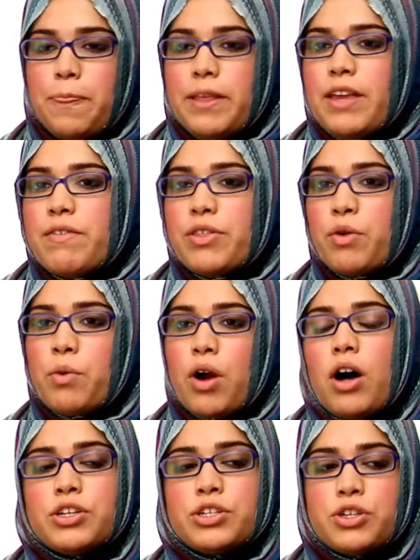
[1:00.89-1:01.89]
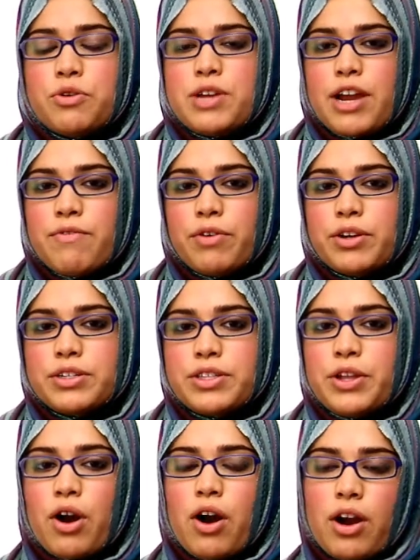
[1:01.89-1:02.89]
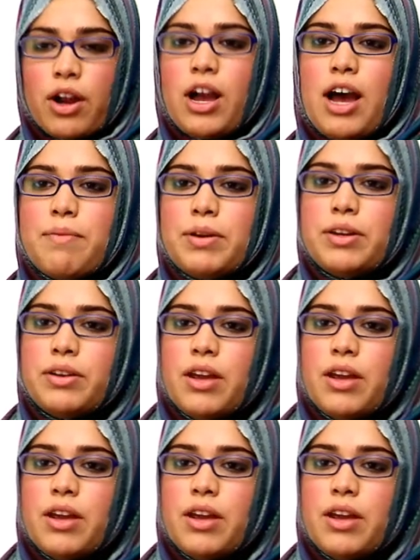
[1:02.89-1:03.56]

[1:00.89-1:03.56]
Even though we're all so diverse, there are common